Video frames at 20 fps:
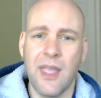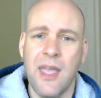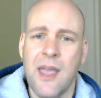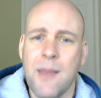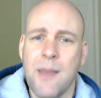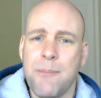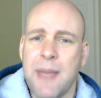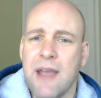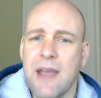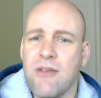
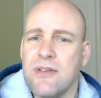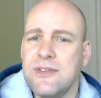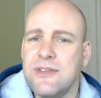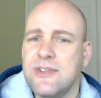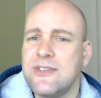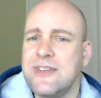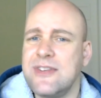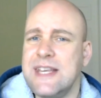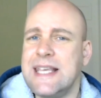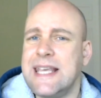Parents
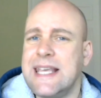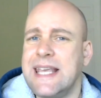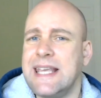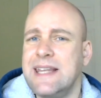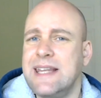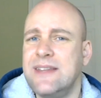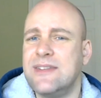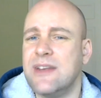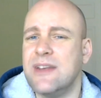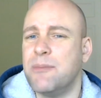see
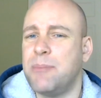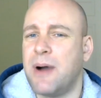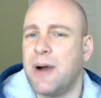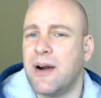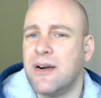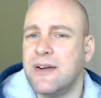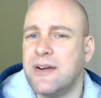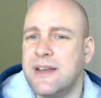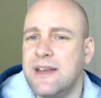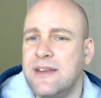kids at
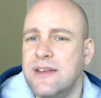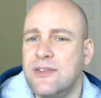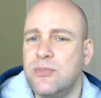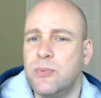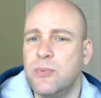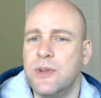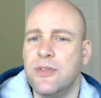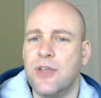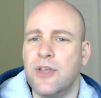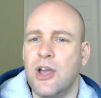parties
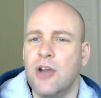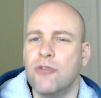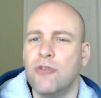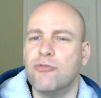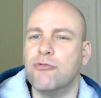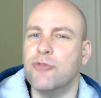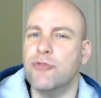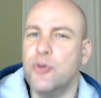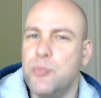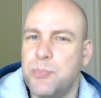with
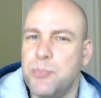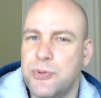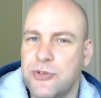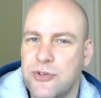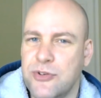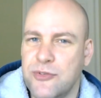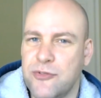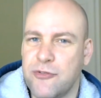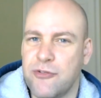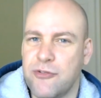groups
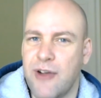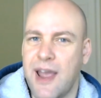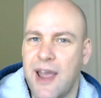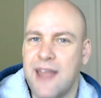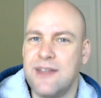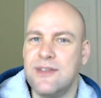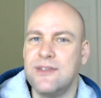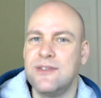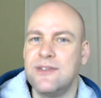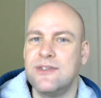of
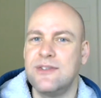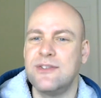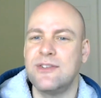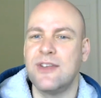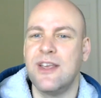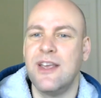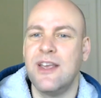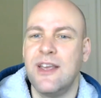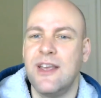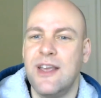
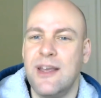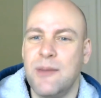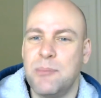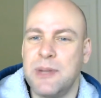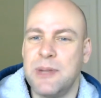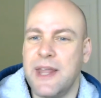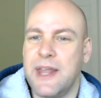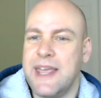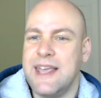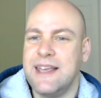friends
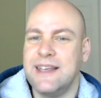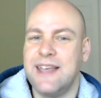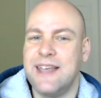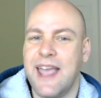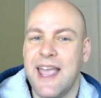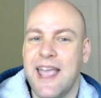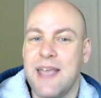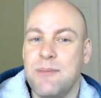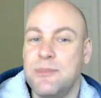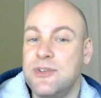playing
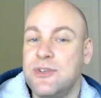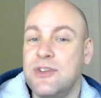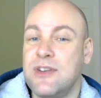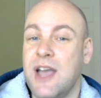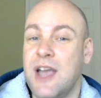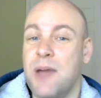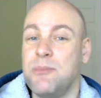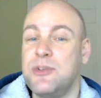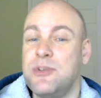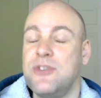games and
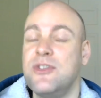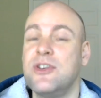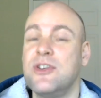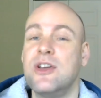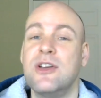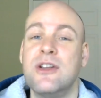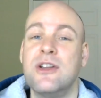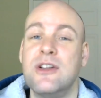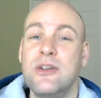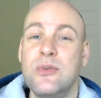come to the
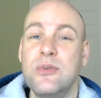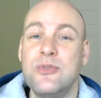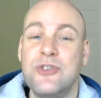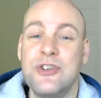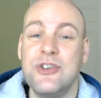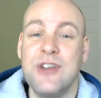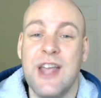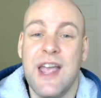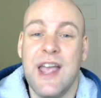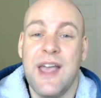
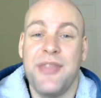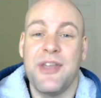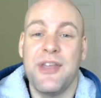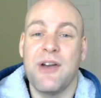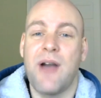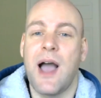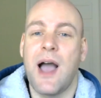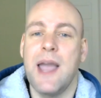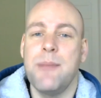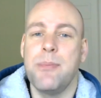conclusion they're
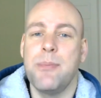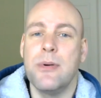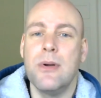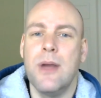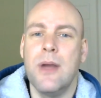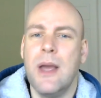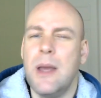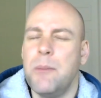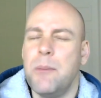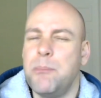hyper
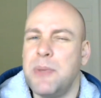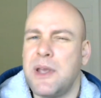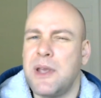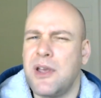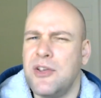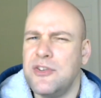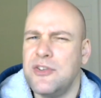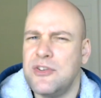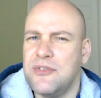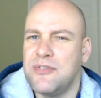
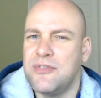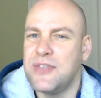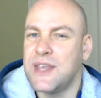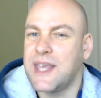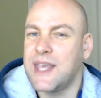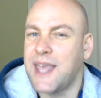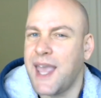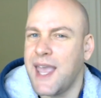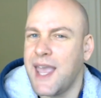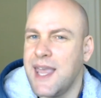because of the
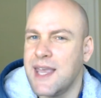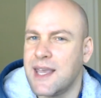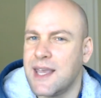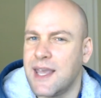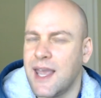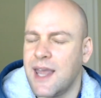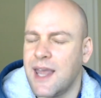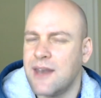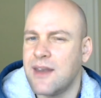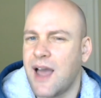cake
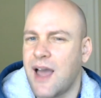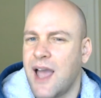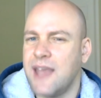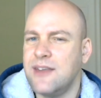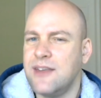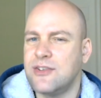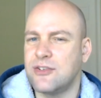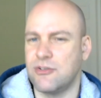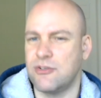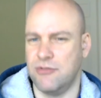and
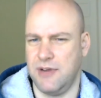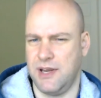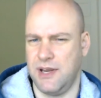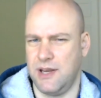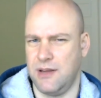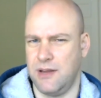ice cream.